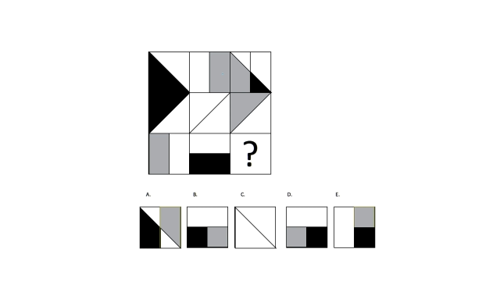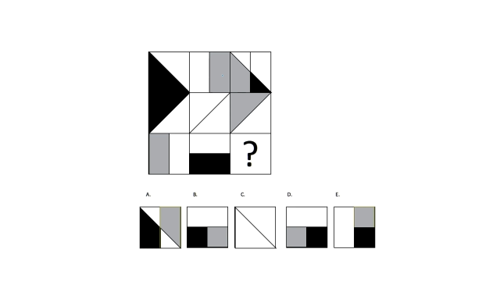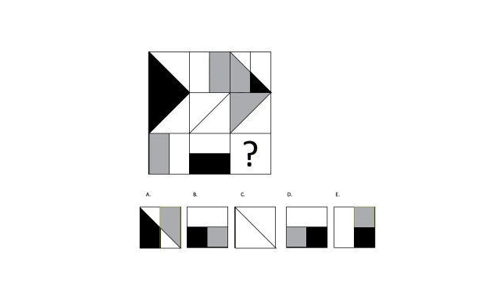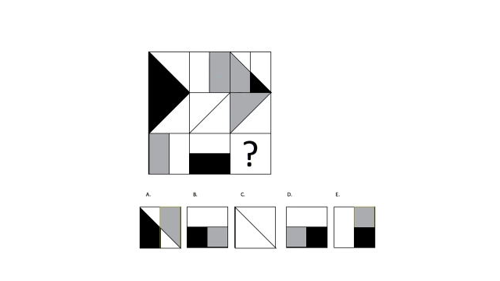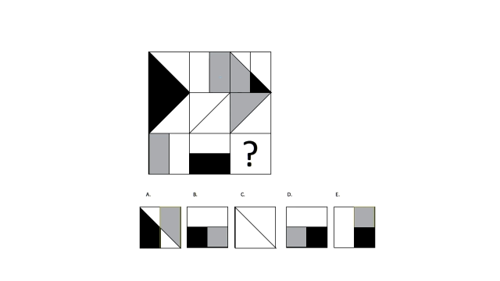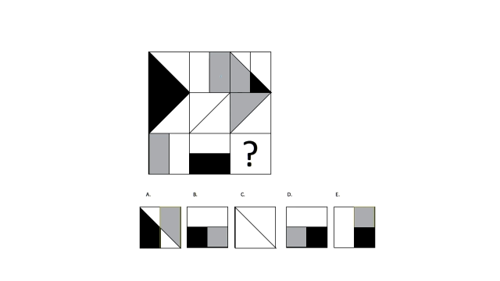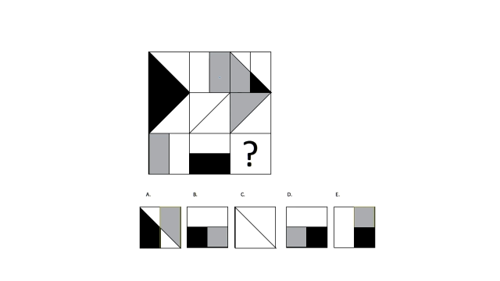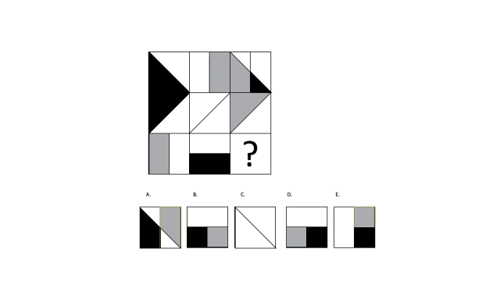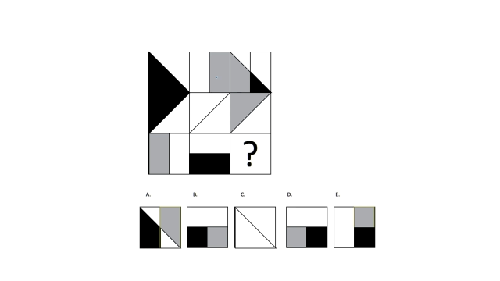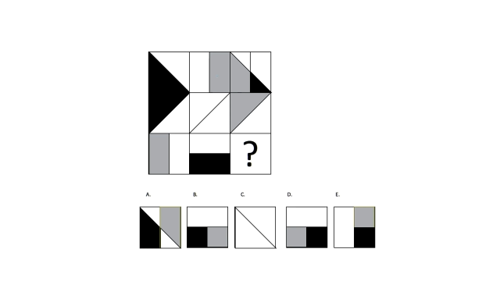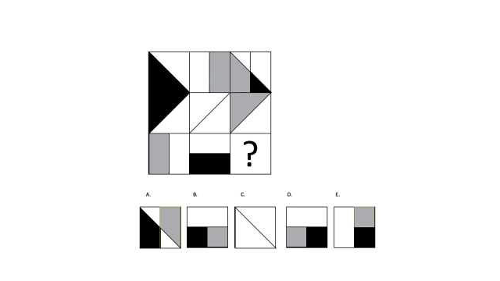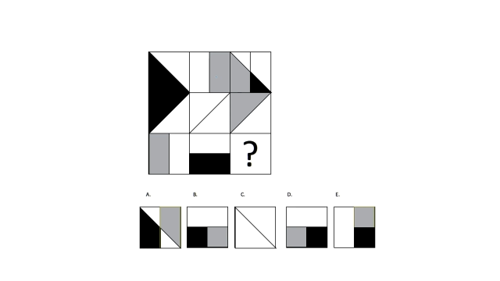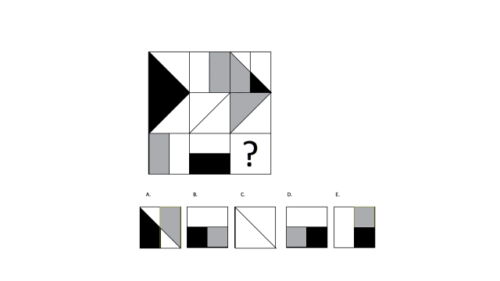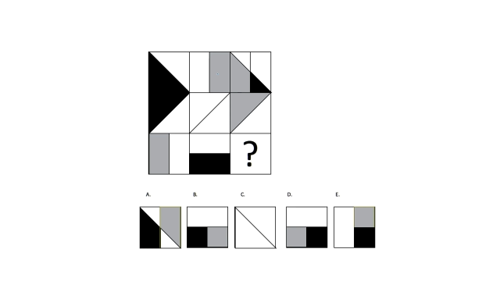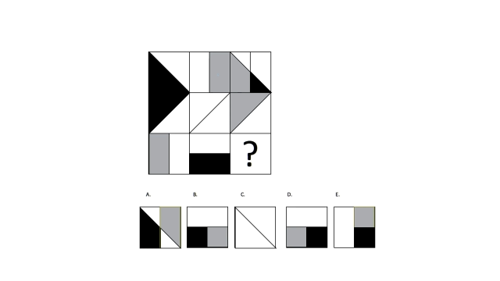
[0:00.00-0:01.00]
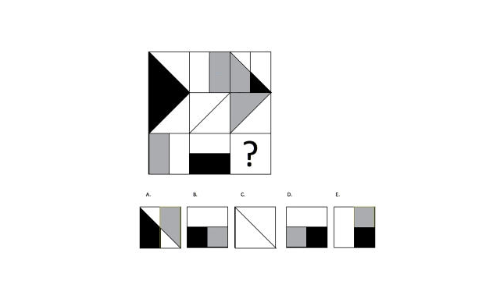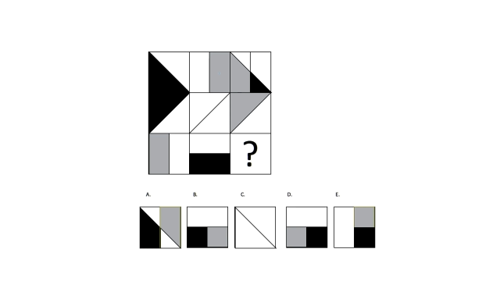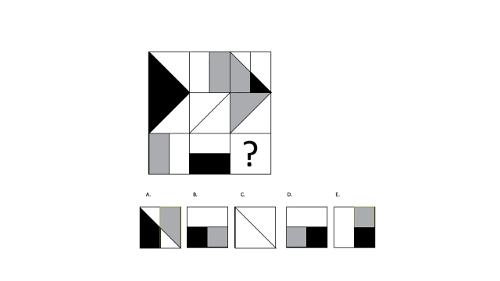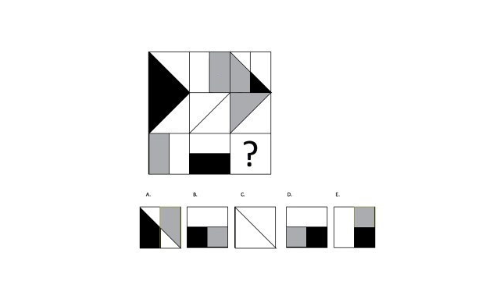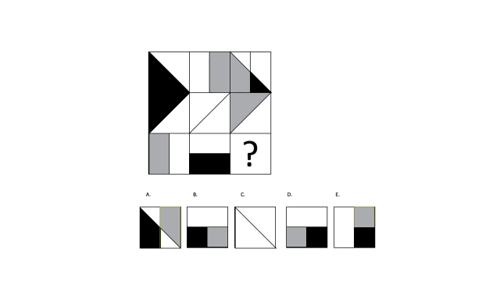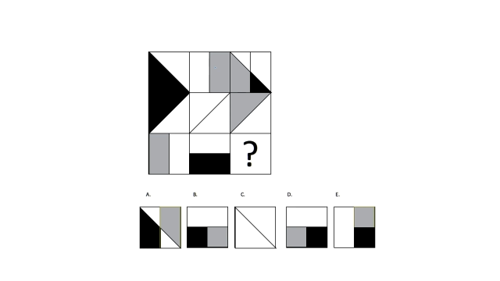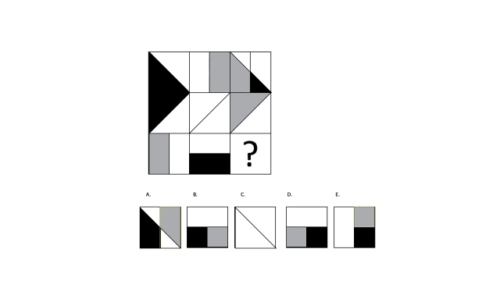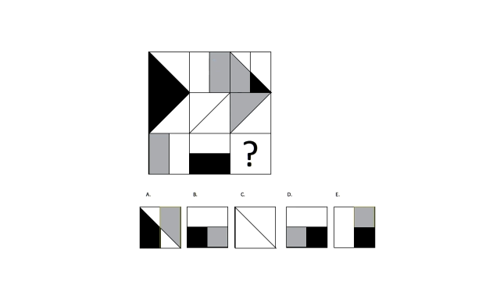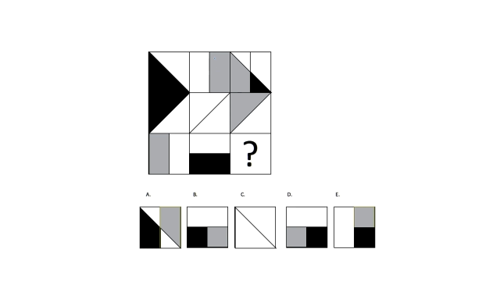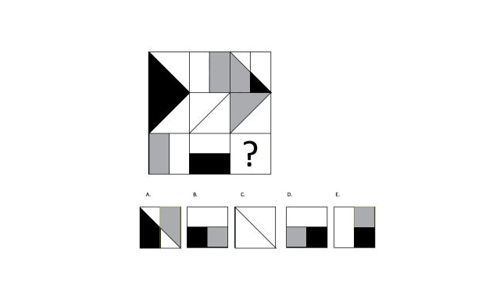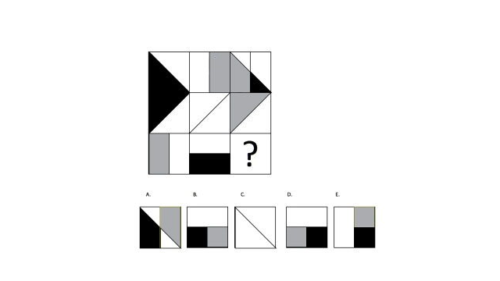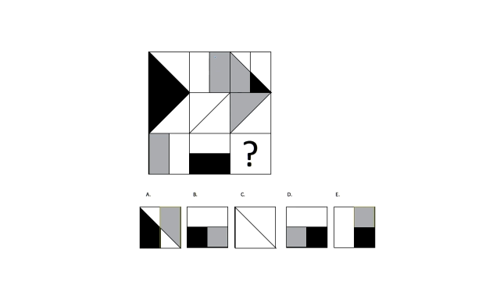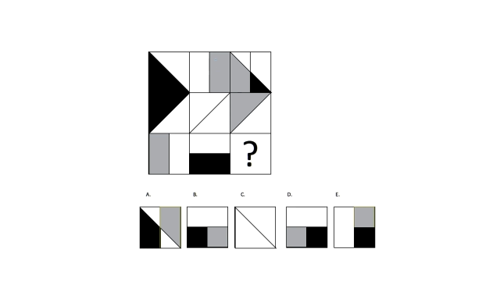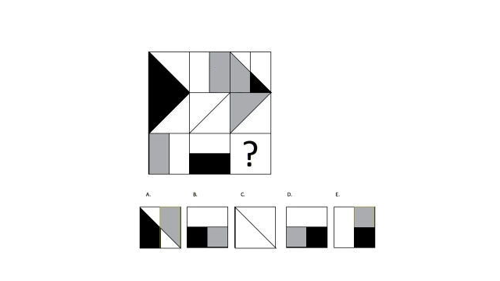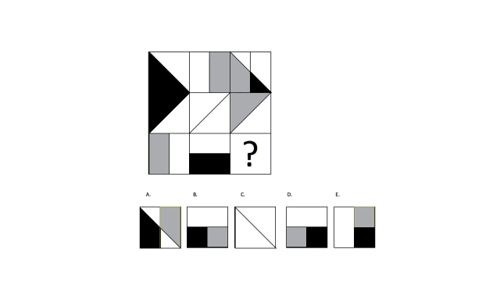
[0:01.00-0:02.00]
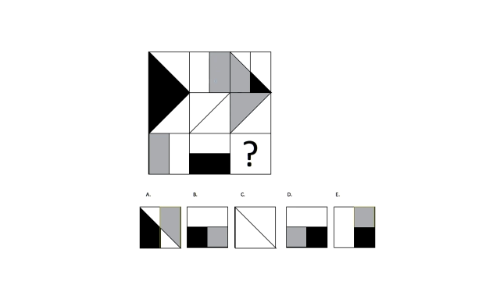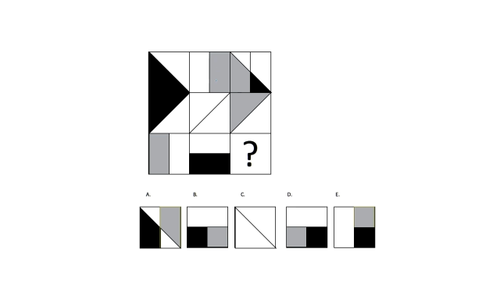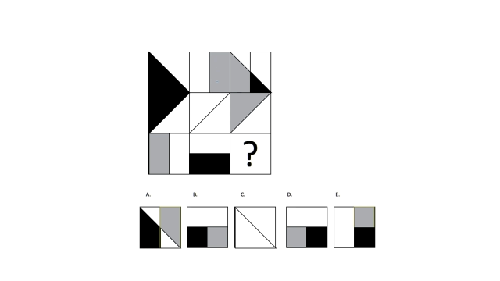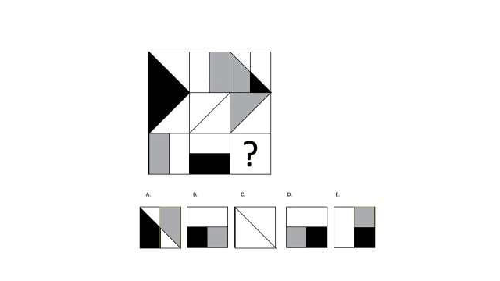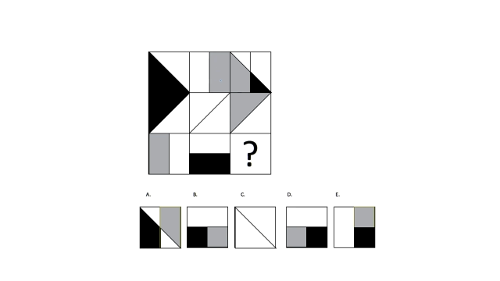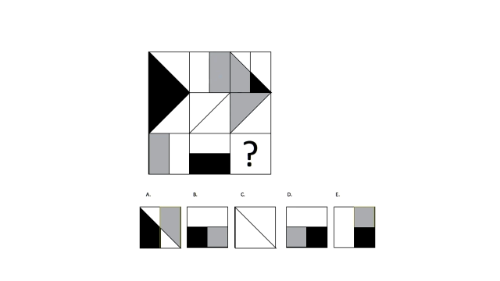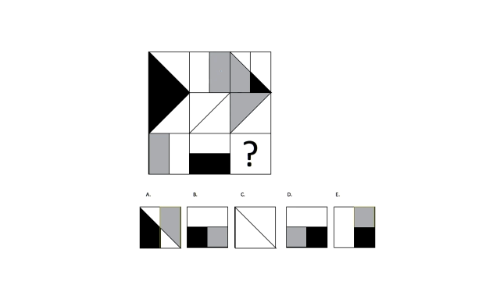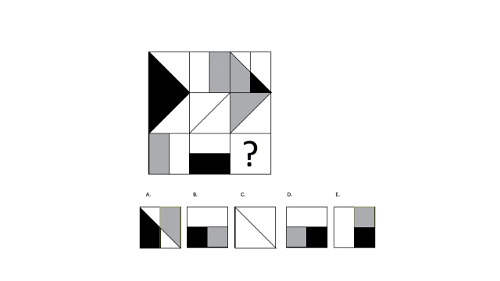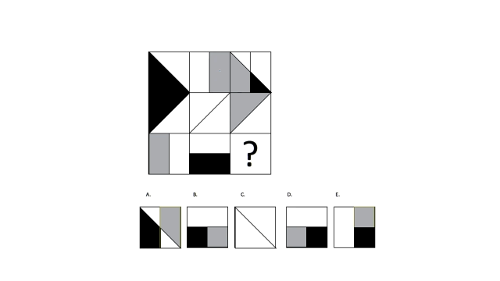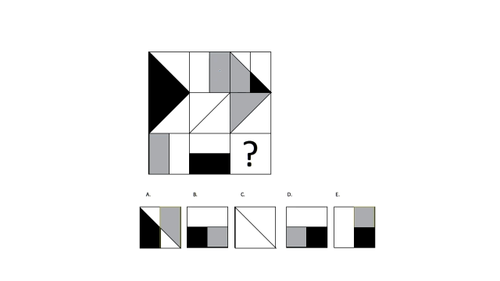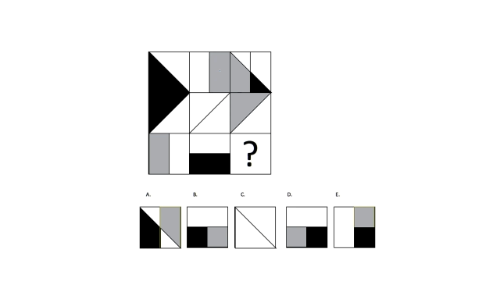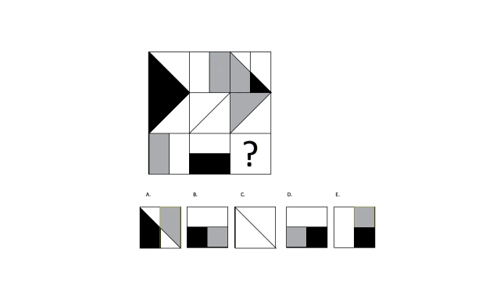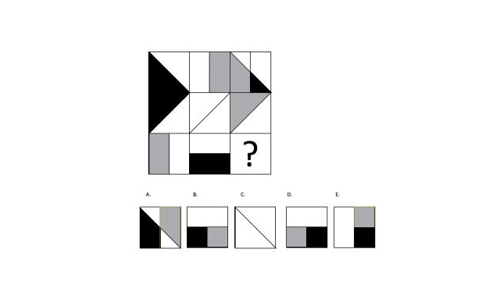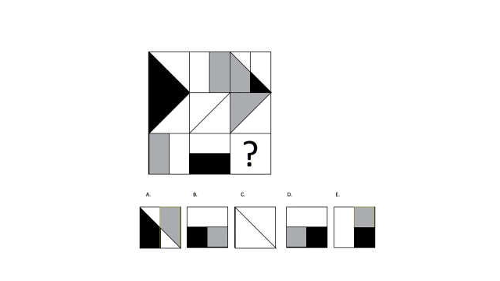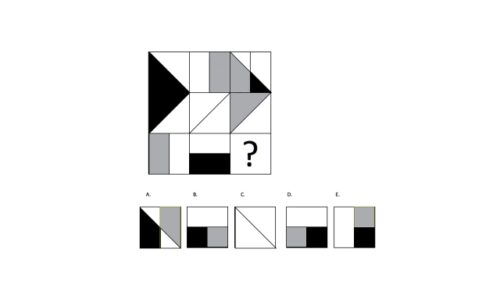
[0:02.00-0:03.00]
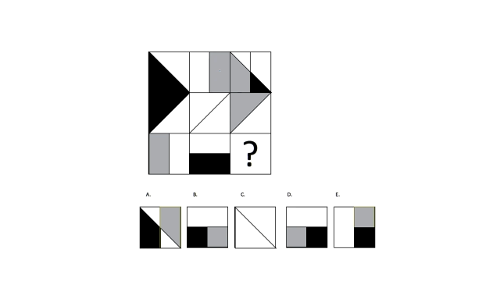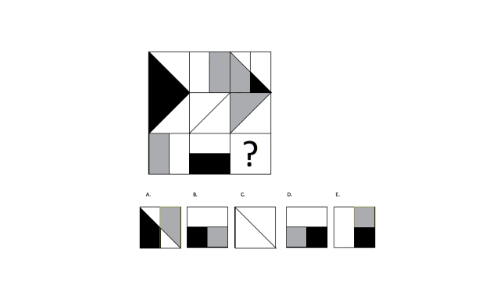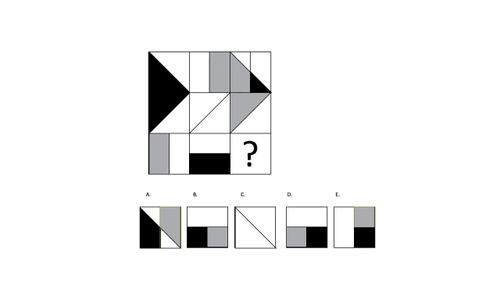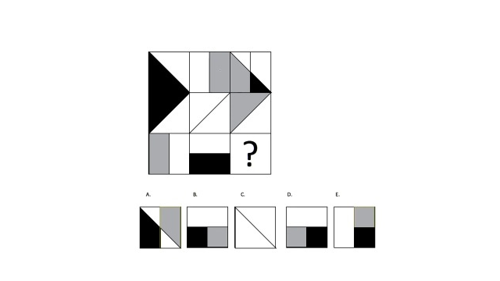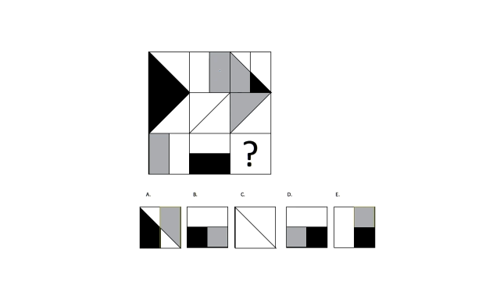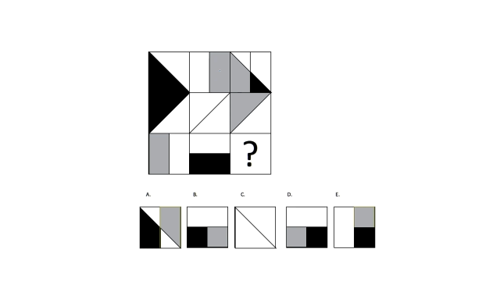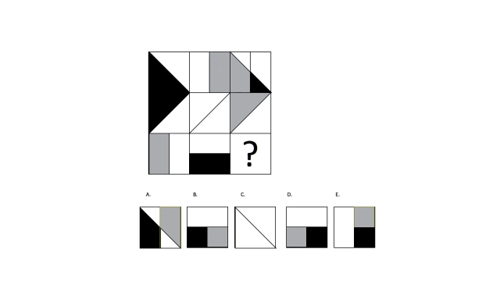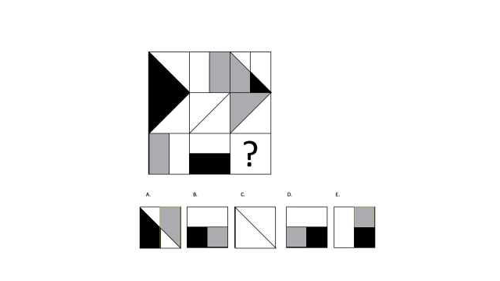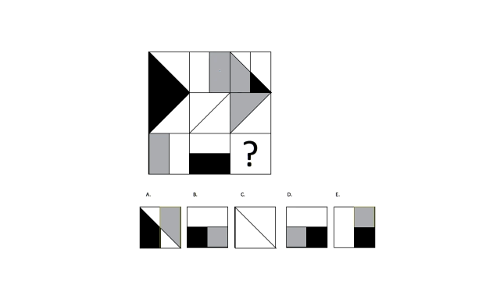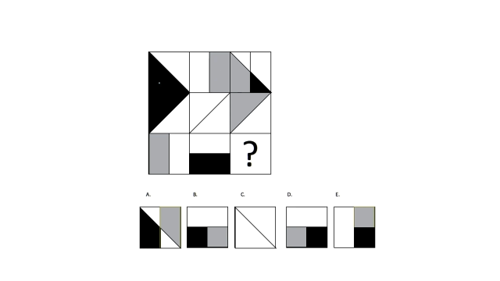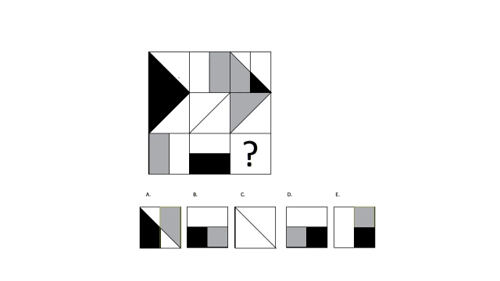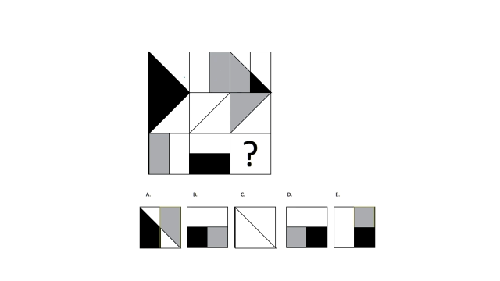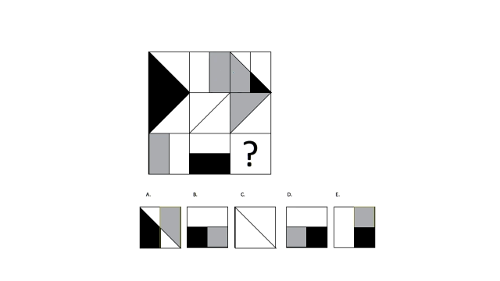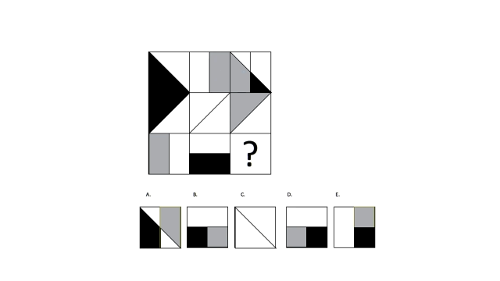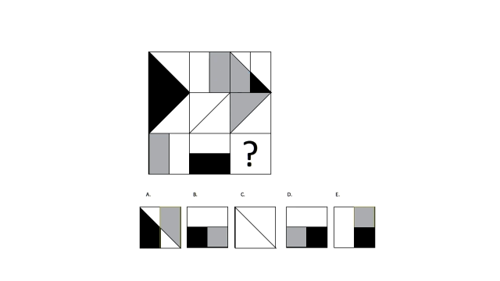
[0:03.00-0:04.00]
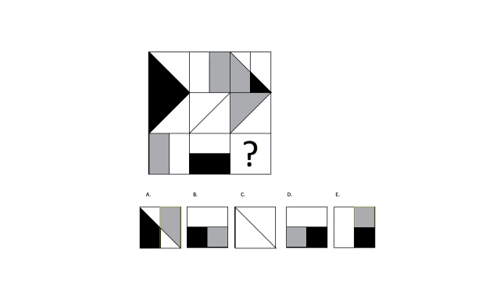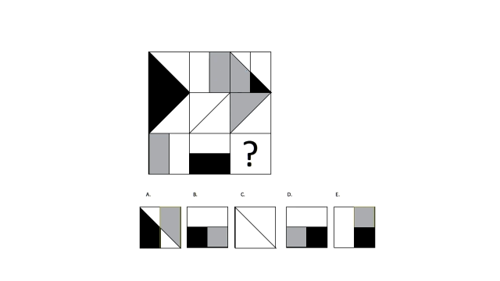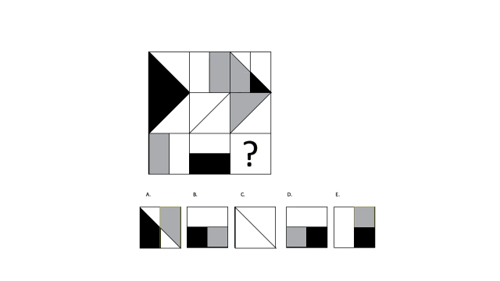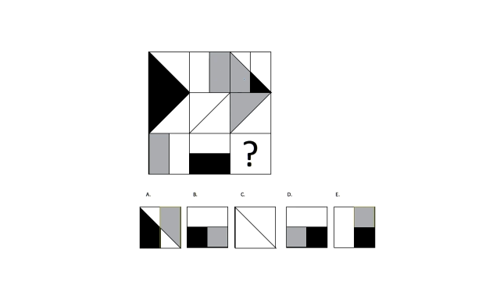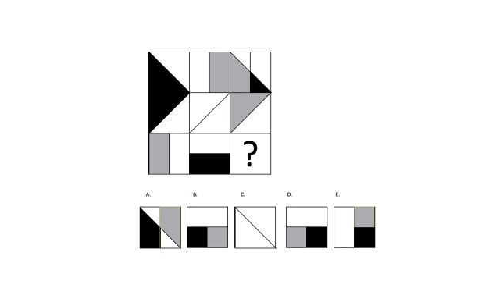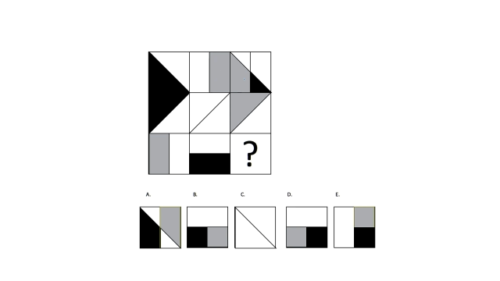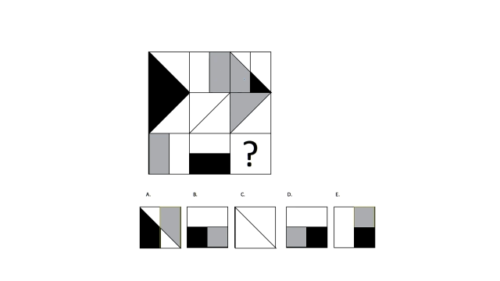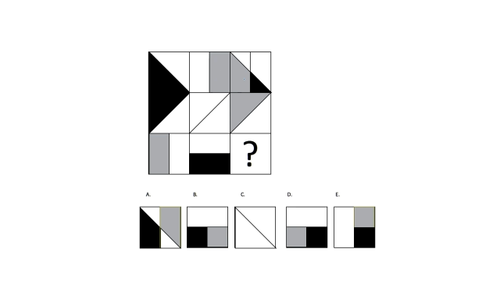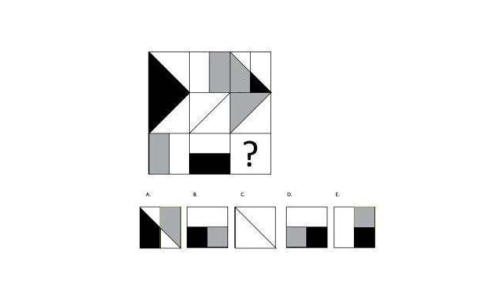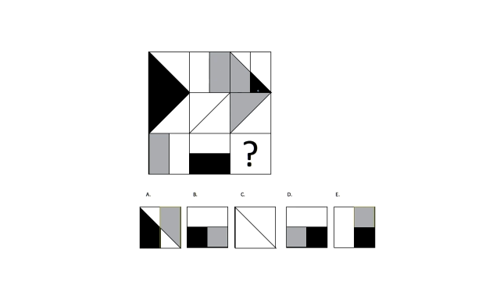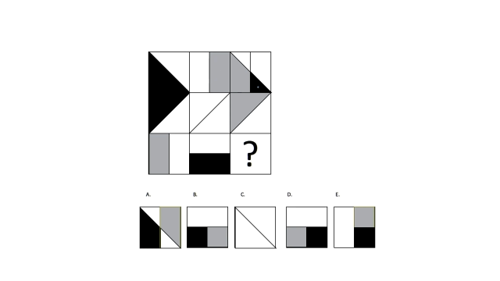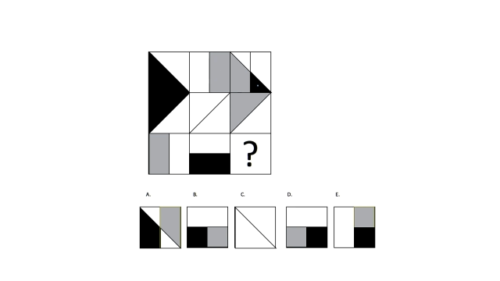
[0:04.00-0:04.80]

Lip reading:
(no speaker visible)